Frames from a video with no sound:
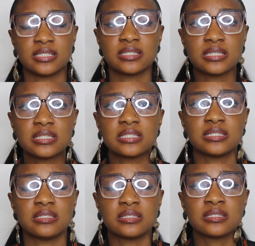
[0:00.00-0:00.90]
Is this
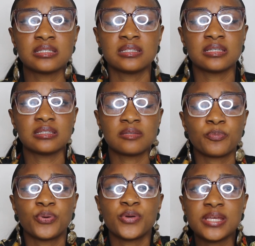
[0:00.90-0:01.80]
the
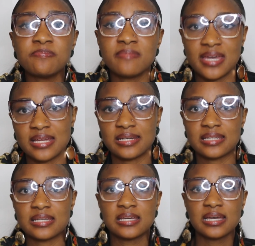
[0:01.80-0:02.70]

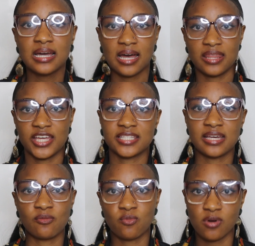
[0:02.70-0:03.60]
pre-med that
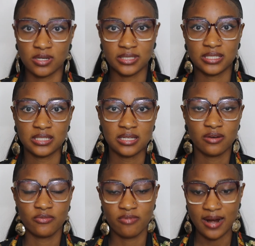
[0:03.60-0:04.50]
I want,
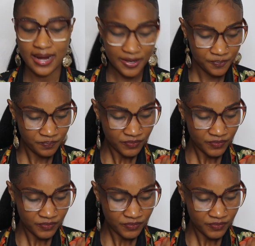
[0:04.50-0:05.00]
right?